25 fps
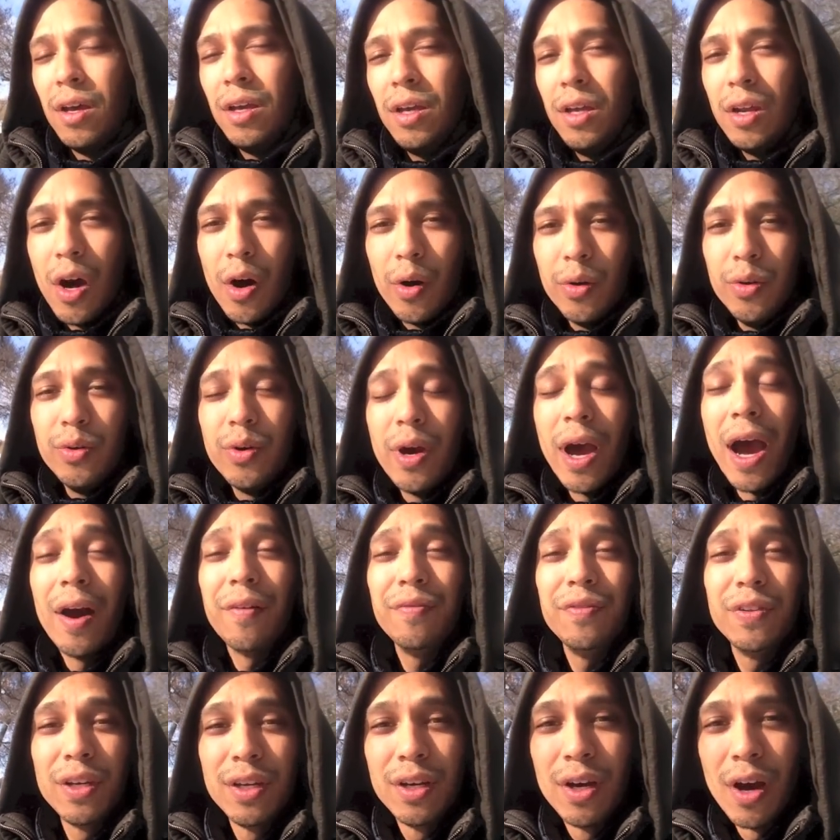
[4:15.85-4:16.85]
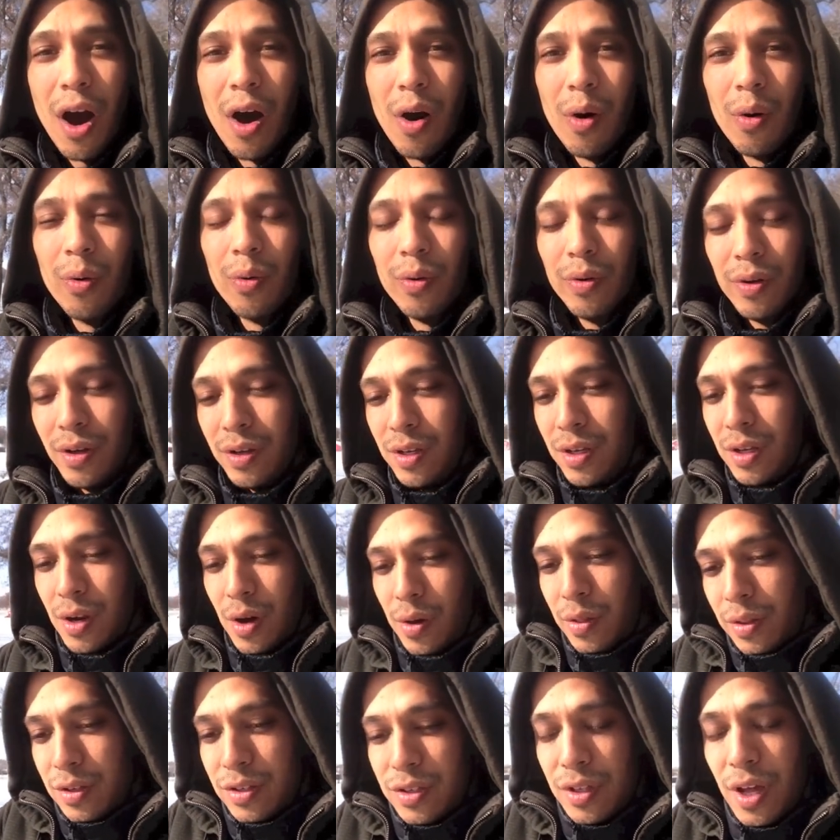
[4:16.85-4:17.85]
You know, you have to go. You
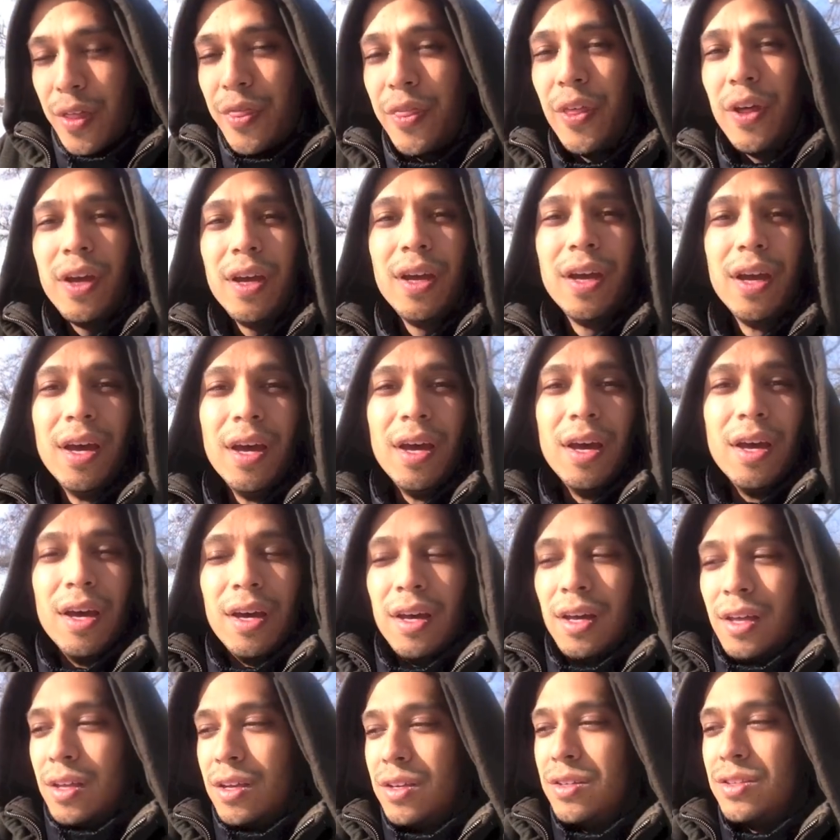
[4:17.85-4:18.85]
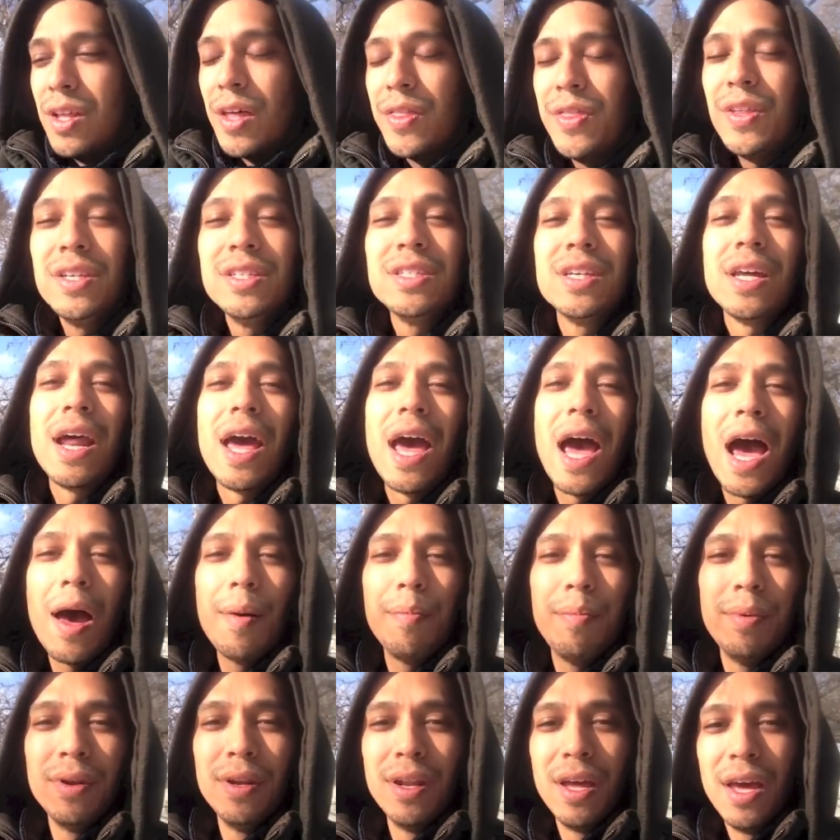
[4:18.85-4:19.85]
know, there's nothing's going to
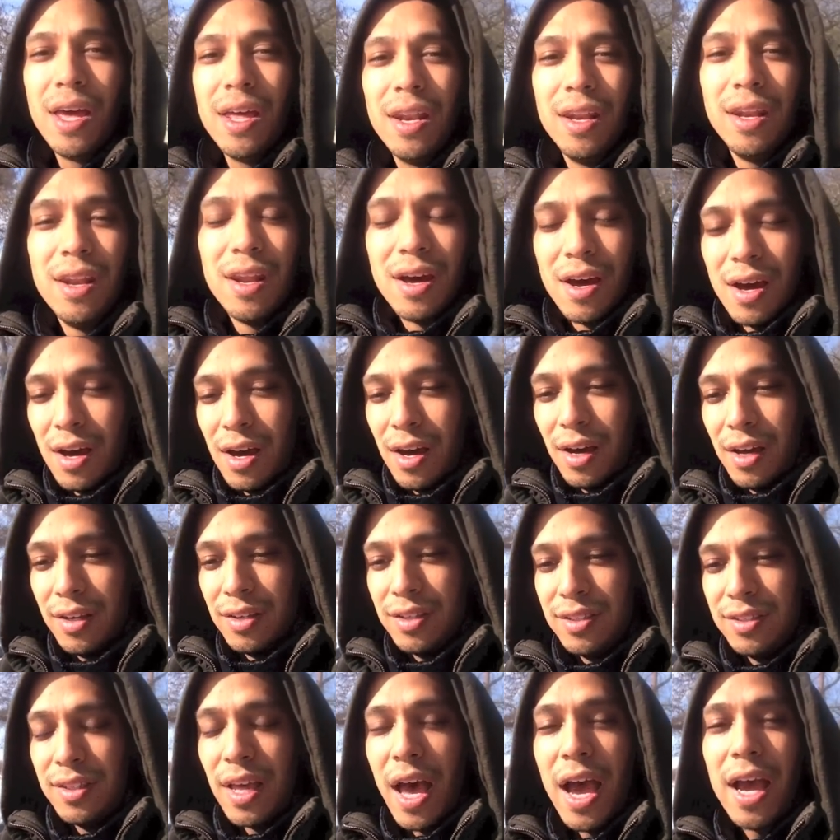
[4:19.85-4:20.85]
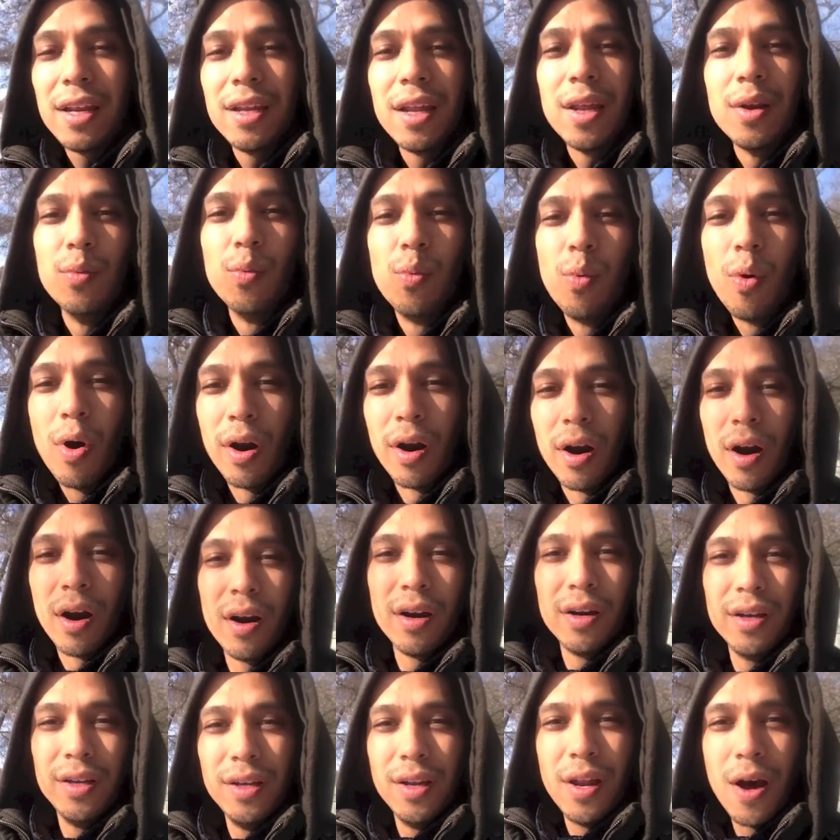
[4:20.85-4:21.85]
happen in stagnant water,
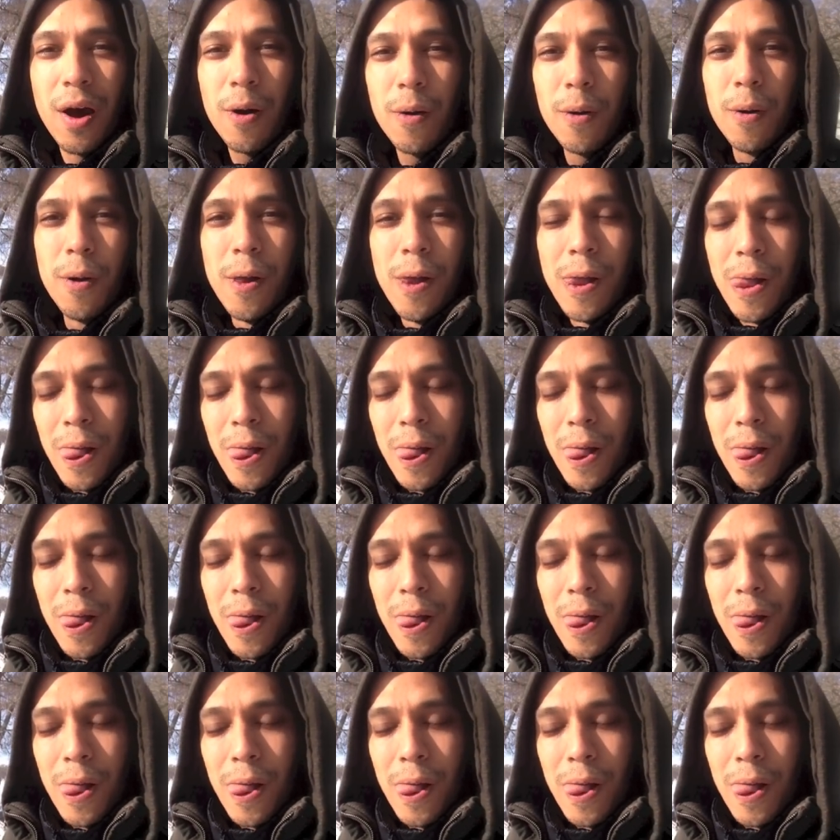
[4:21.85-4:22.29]
you know?